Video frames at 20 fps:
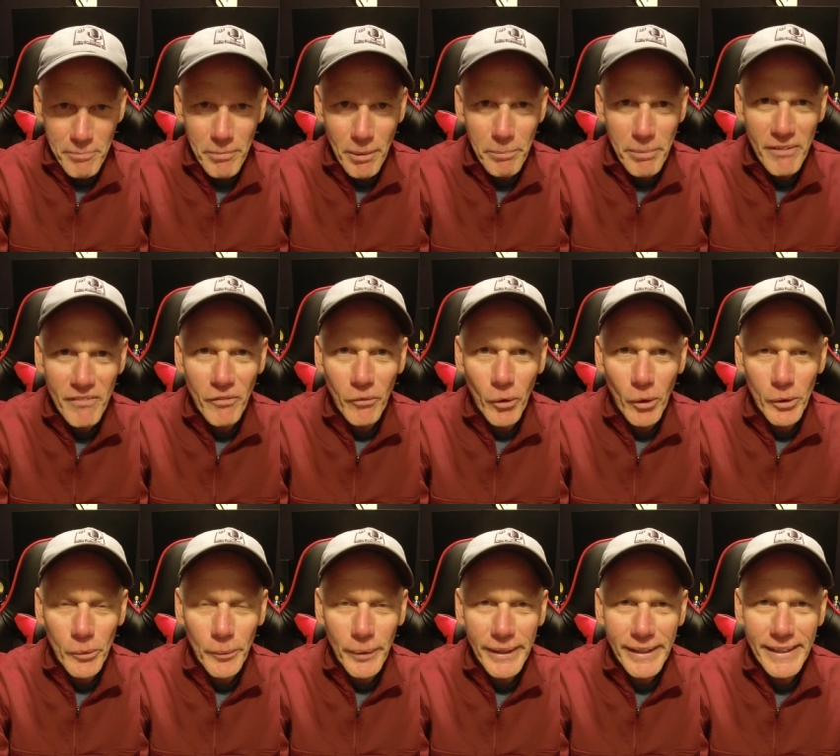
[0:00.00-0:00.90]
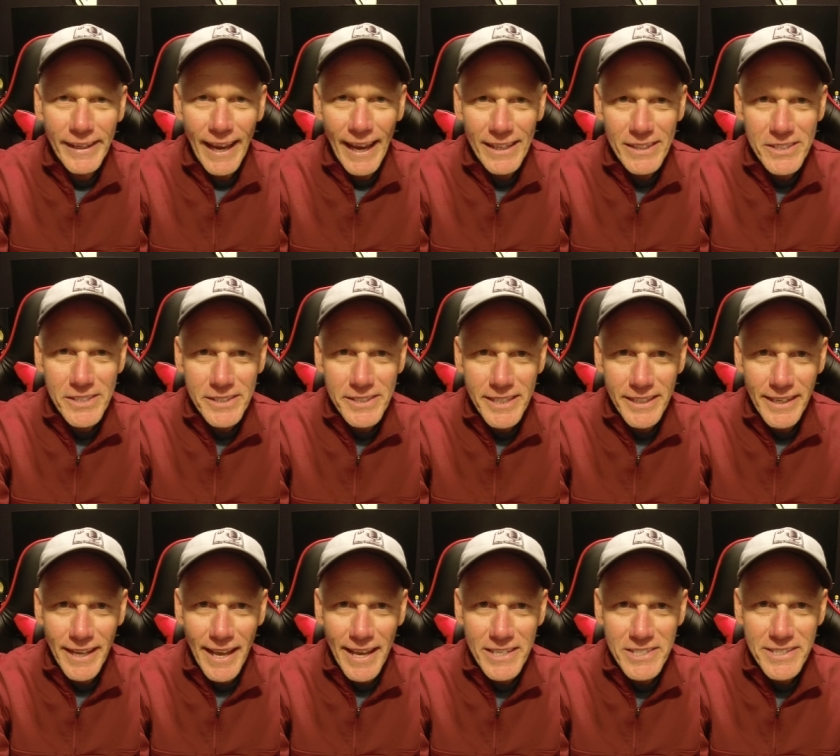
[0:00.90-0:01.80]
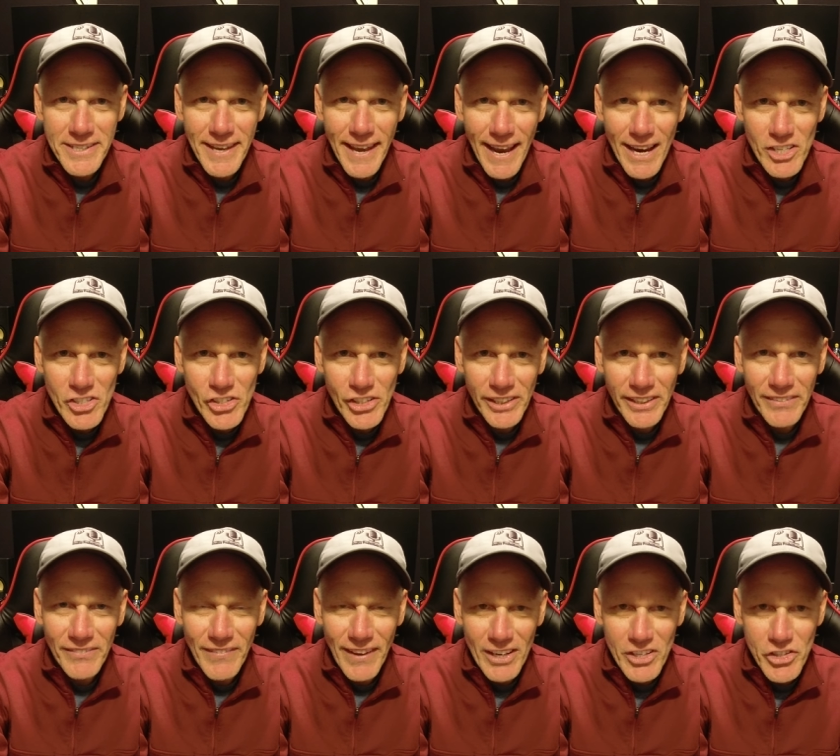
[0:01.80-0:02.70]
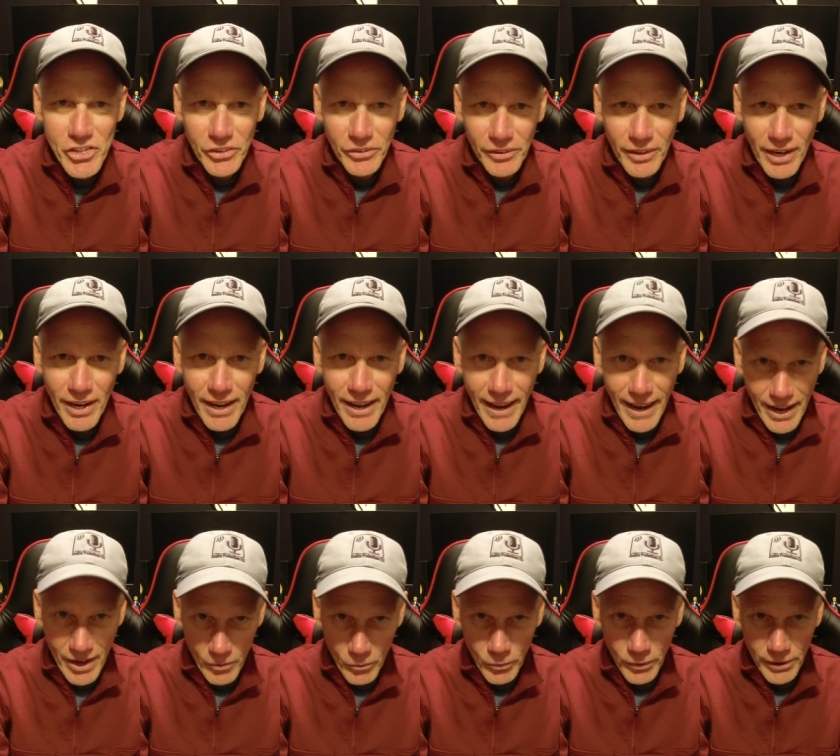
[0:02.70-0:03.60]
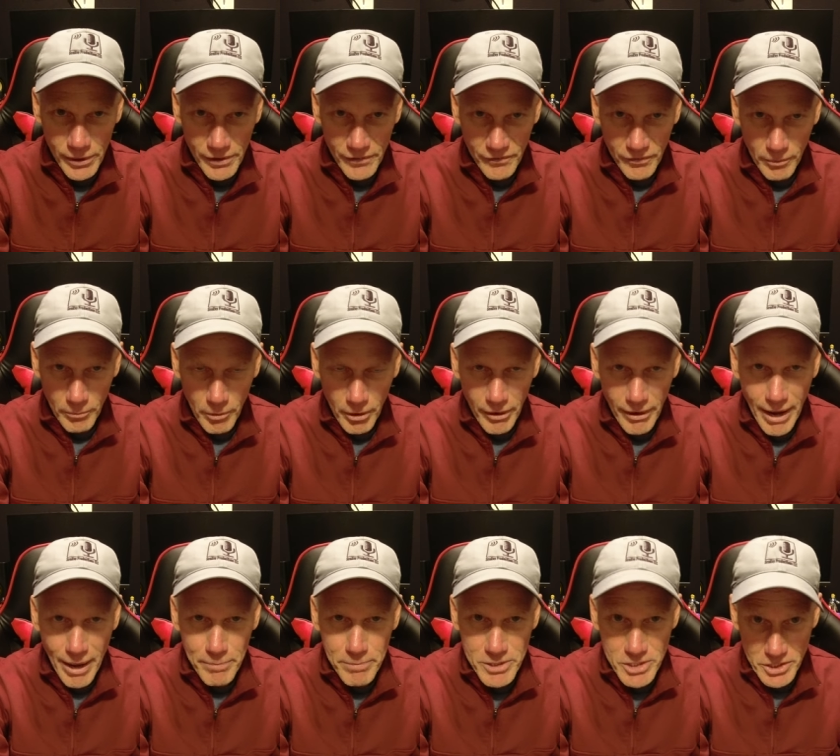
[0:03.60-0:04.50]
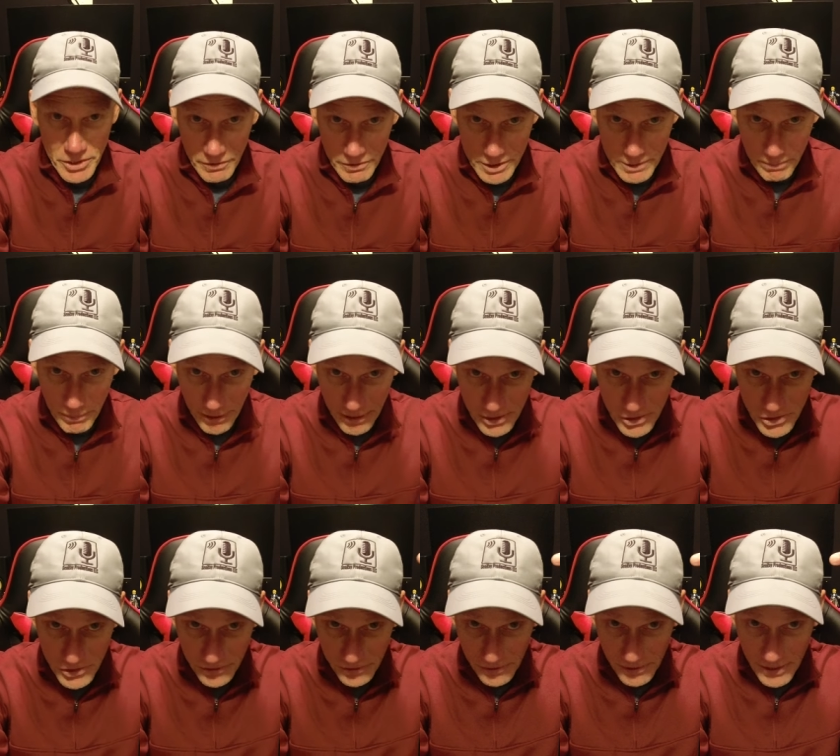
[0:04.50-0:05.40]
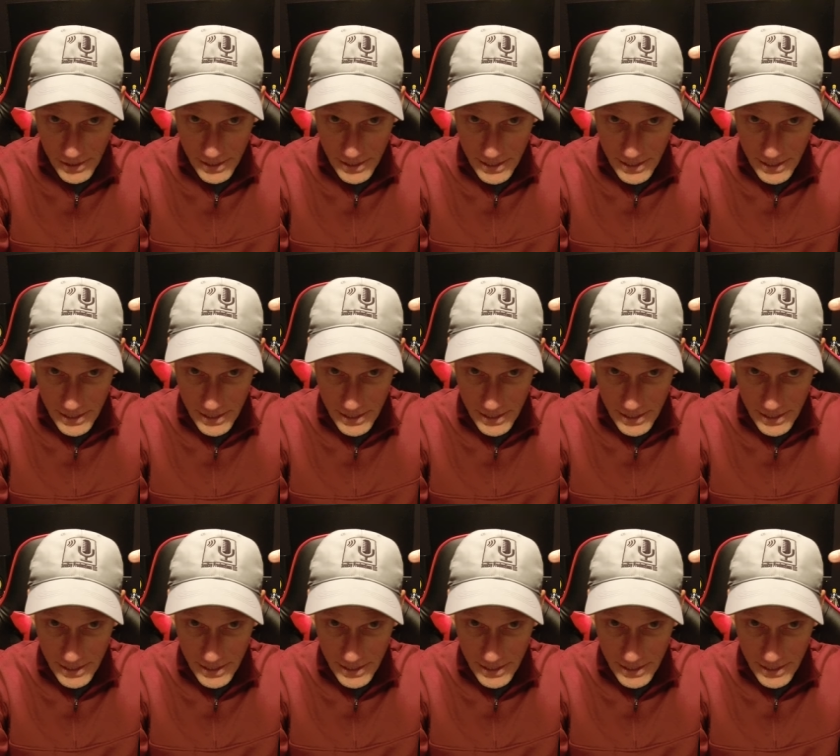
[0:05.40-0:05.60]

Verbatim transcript: But before we get to today's caching adventure, a word from our episode sponsor,